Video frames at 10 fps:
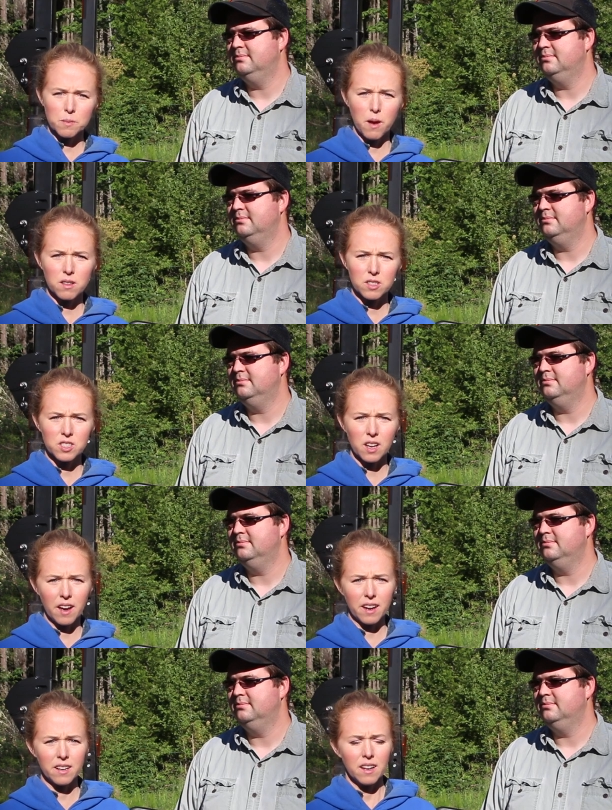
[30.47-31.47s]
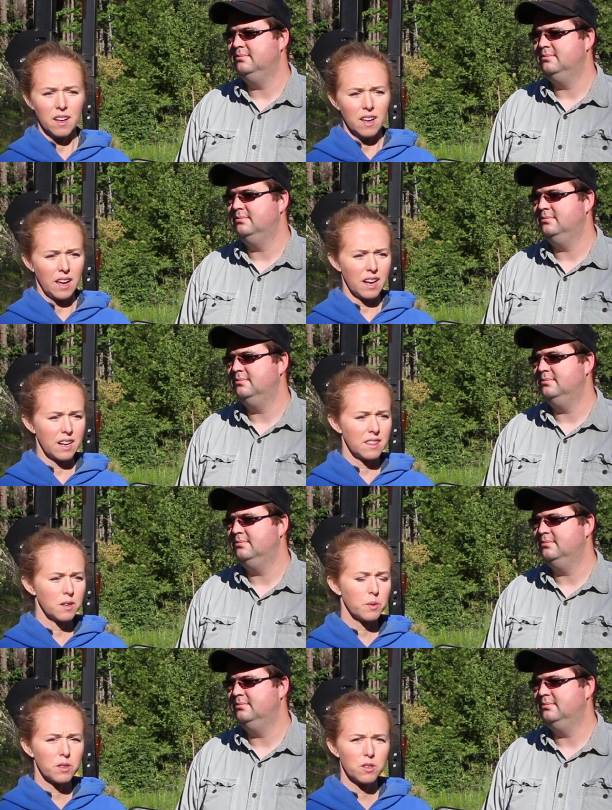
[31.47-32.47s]
Speaker 1: the smaller side. And I
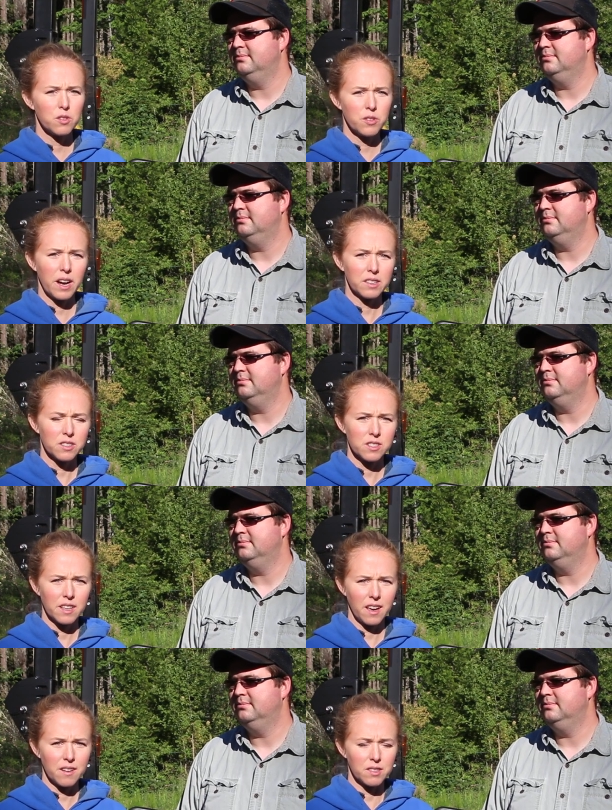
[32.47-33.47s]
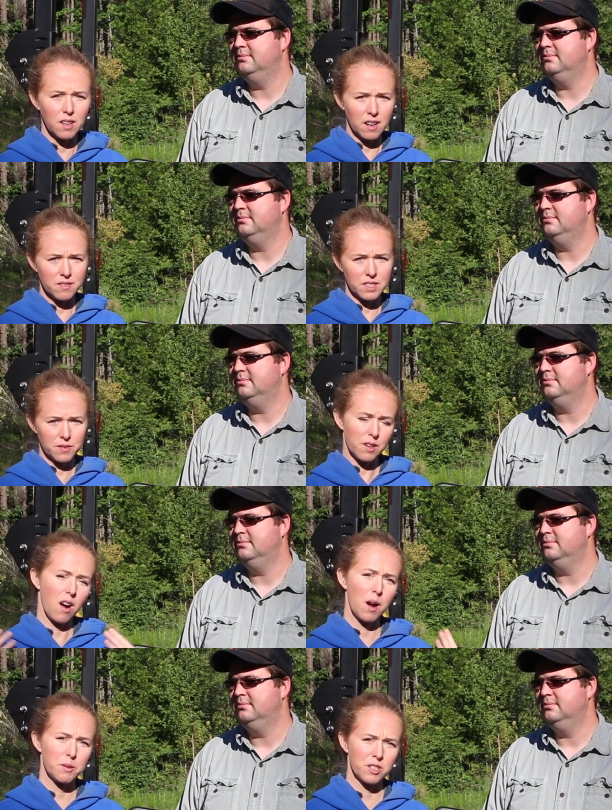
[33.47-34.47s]
think with the new tractors, they have a lot of different
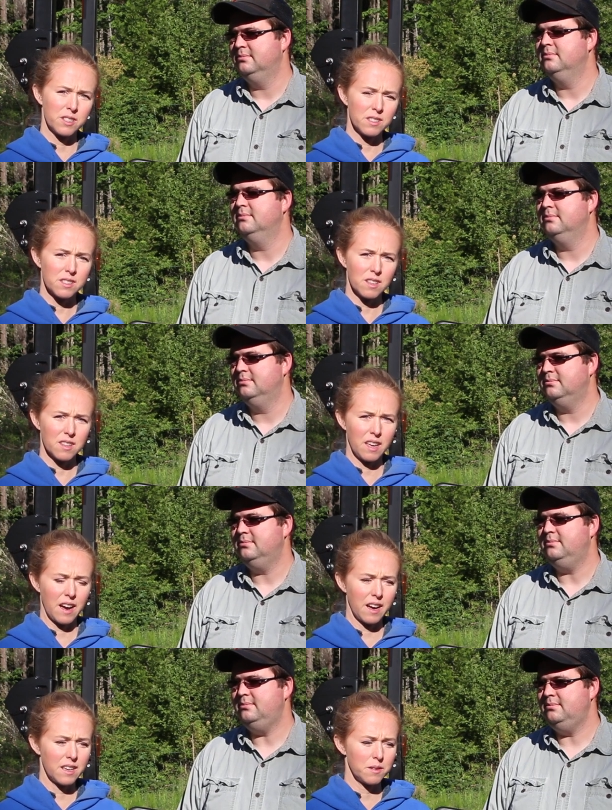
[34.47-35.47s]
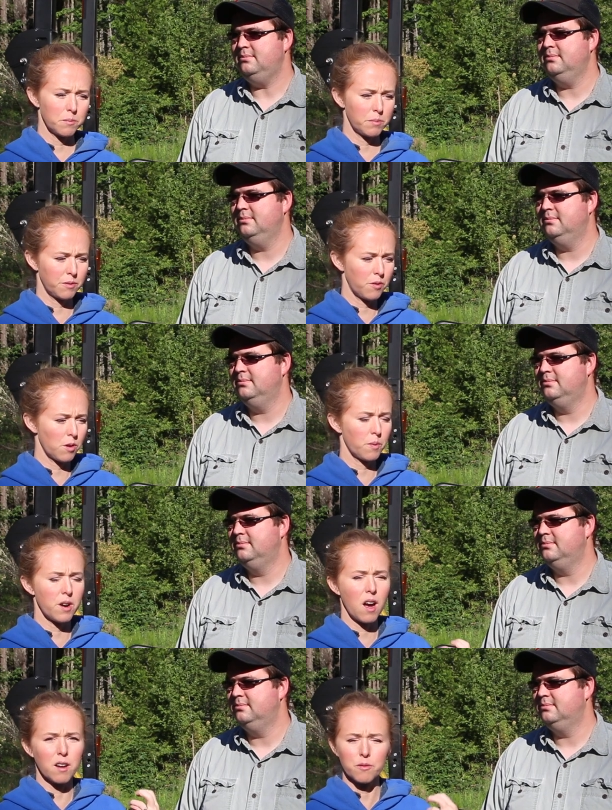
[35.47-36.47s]
options that before were
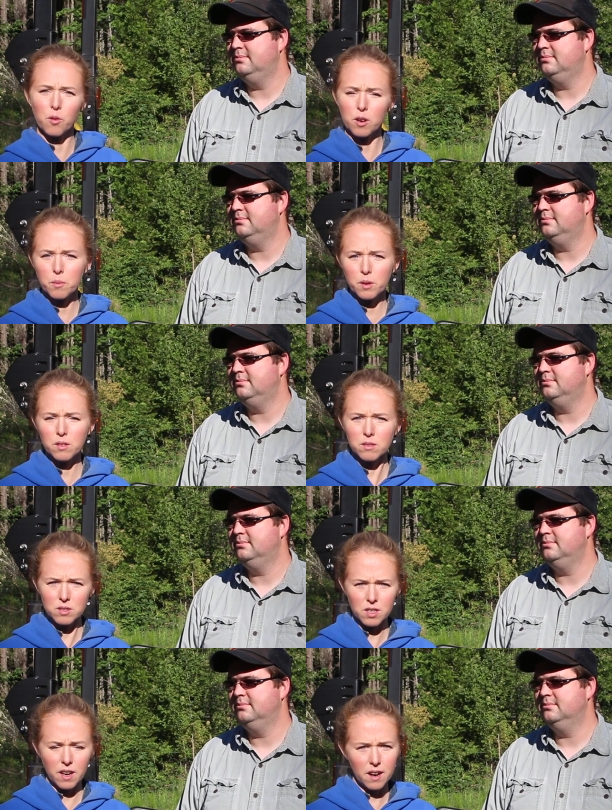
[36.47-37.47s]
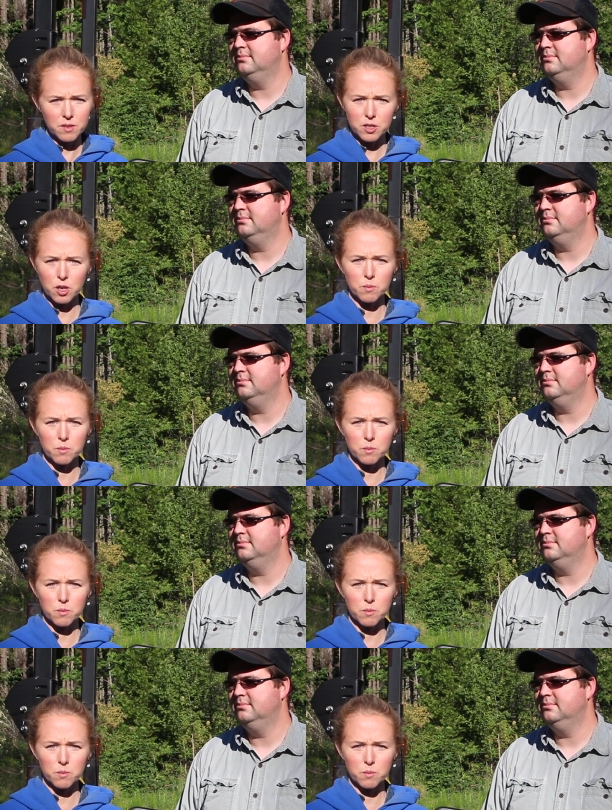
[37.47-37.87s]
not affordable to the average